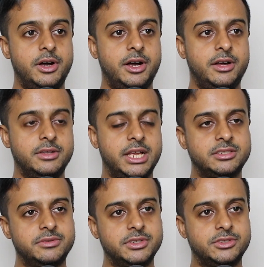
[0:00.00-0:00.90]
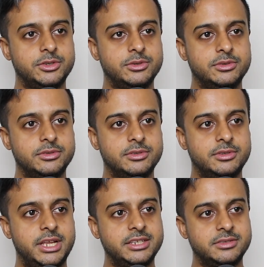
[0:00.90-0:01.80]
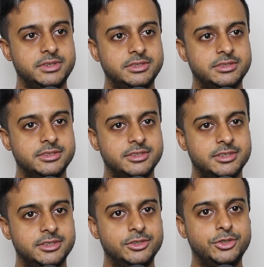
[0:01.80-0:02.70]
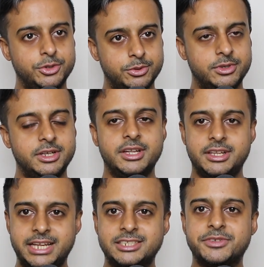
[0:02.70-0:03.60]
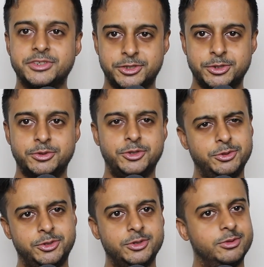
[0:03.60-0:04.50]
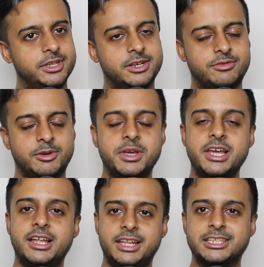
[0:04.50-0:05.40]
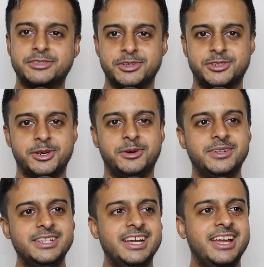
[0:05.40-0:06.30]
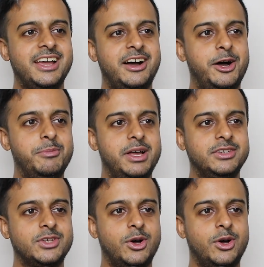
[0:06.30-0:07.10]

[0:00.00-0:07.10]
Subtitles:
Last of Us 2. Where did that come from? Last of Us 2. That's